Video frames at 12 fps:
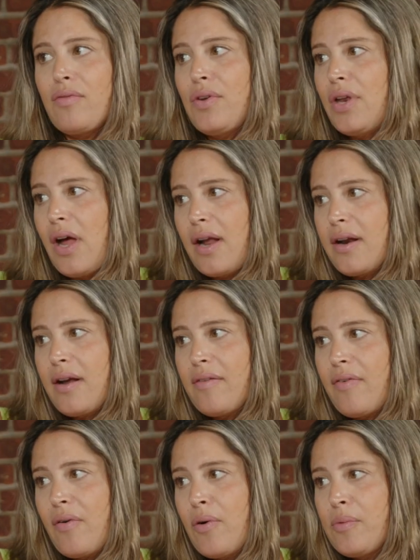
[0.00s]
not
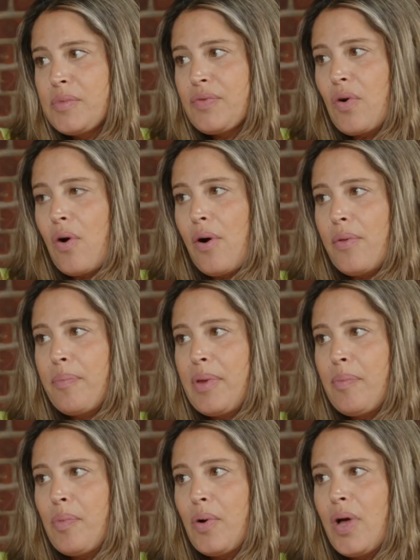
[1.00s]
enough homes for all the
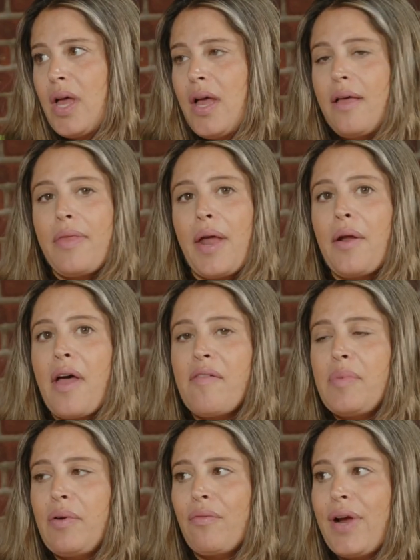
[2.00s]
people that
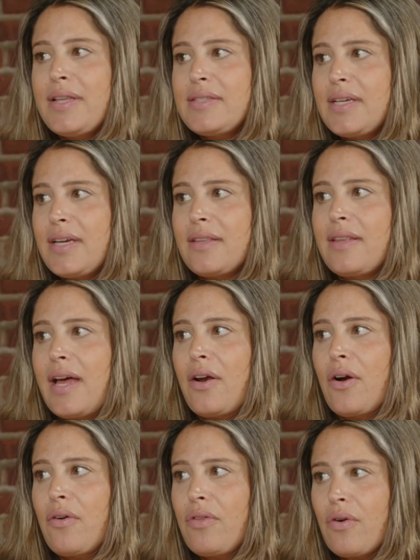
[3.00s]
have been renting,
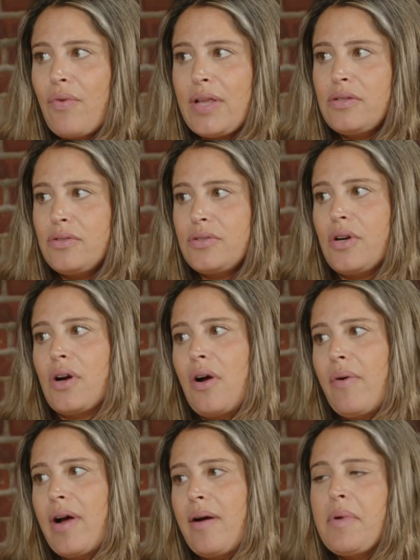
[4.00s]
their rentals are
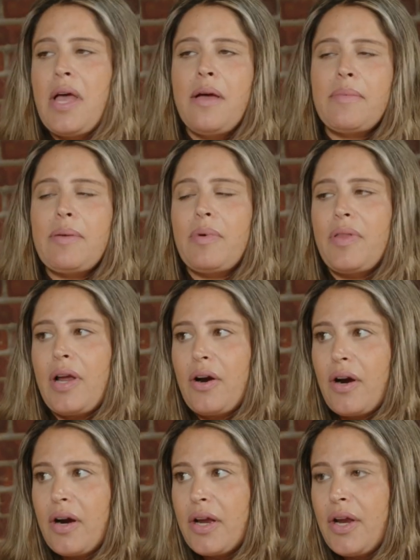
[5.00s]
going up. People that
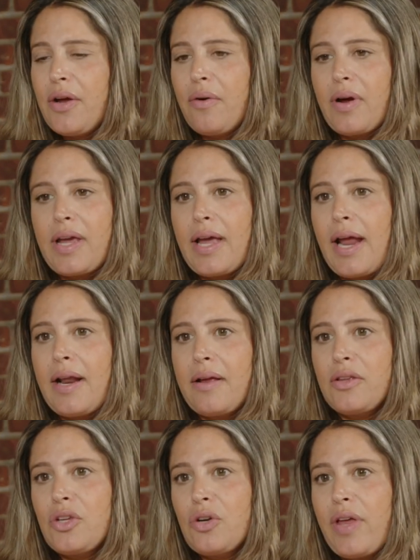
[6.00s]
are,
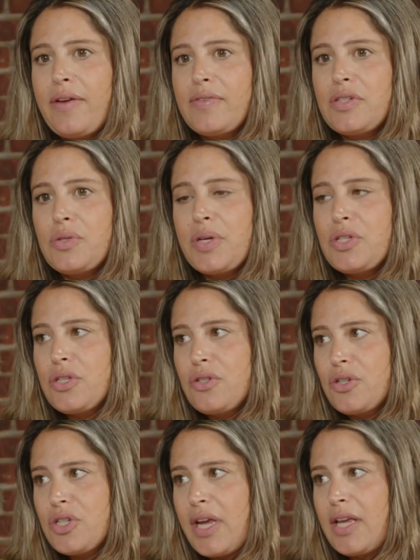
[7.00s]
getting their life situations
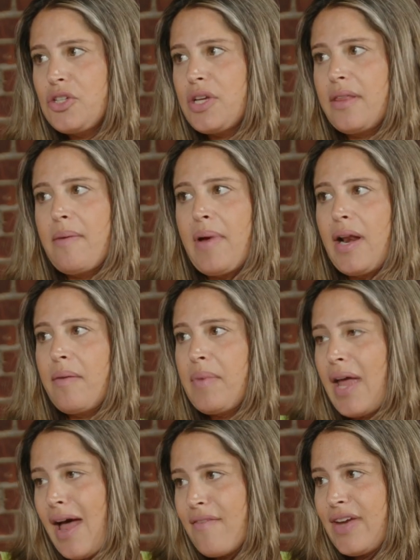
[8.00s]
are changing. They might
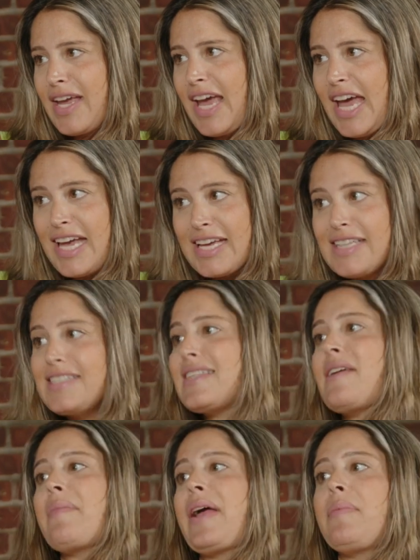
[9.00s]
be having kids,
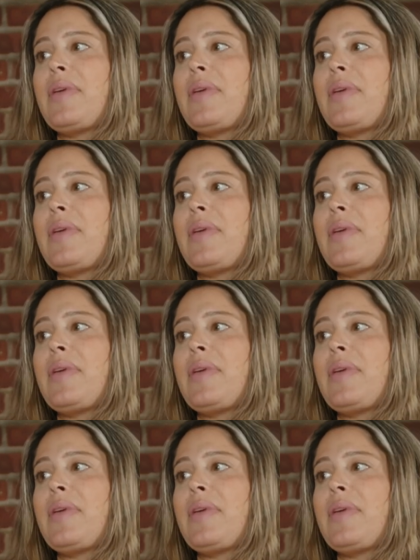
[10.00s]
they might be